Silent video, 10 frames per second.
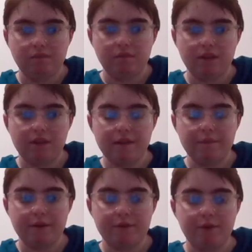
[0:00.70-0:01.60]
What's up,
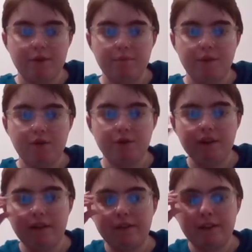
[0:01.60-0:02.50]
everyone?
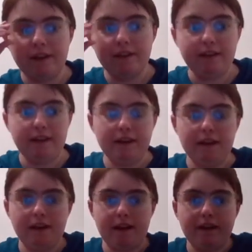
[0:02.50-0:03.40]

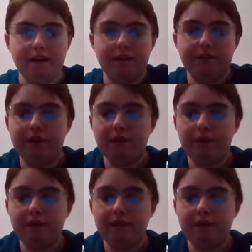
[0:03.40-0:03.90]
Ponylover1989 here,